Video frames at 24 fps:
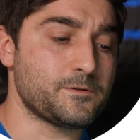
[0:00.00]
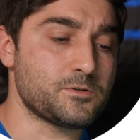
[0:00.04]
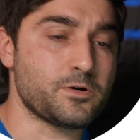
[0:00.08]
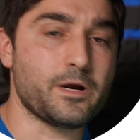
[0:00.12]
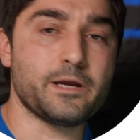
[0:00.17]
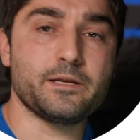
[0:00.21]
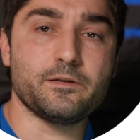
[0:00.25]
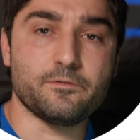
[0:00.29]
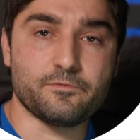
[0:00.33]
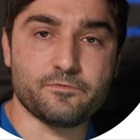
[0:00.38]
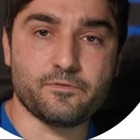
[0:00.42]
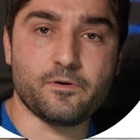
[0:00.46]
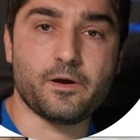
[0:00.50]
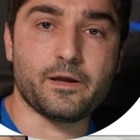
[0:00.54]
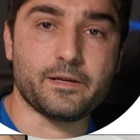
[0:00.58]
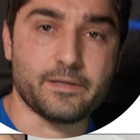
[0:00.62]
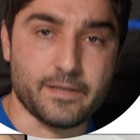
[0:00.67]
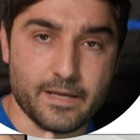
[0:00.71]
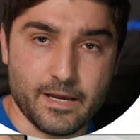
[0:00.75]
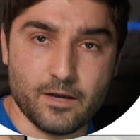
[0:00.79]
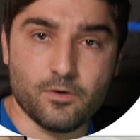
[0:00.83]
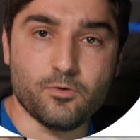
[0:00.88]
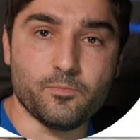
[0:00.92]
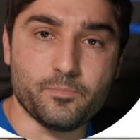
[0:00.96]
trying to find
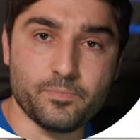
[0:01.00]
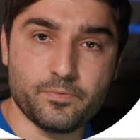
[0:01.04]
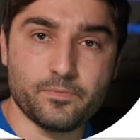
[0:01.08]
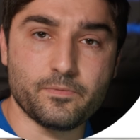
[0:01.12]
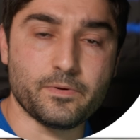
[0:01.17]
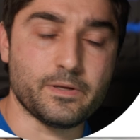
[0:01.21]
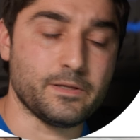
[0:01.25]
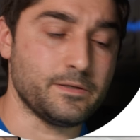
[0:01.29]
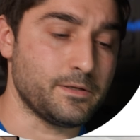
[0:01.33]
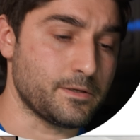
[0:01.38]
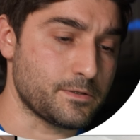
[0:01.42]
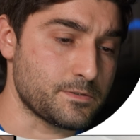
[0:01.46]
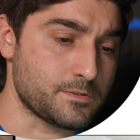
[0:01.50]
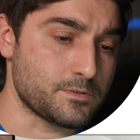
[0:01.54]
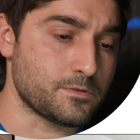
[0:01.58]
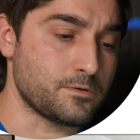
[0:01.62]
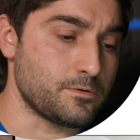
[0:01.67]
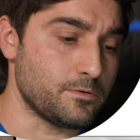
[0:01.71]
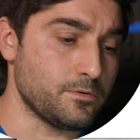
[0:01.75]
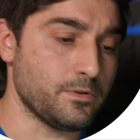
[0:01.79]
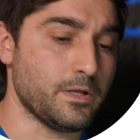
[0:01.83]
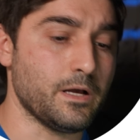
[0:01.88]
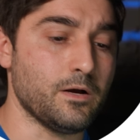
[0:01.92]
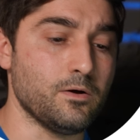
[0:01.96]
help and
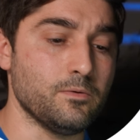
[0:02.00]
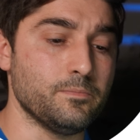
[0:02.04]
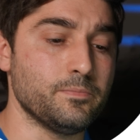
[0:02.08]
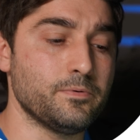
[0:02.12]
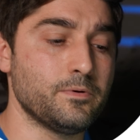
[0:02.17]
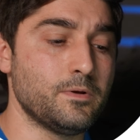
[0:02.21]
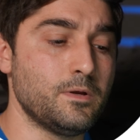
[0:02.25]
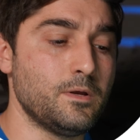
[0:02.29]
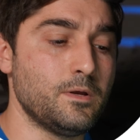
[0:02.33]
external help,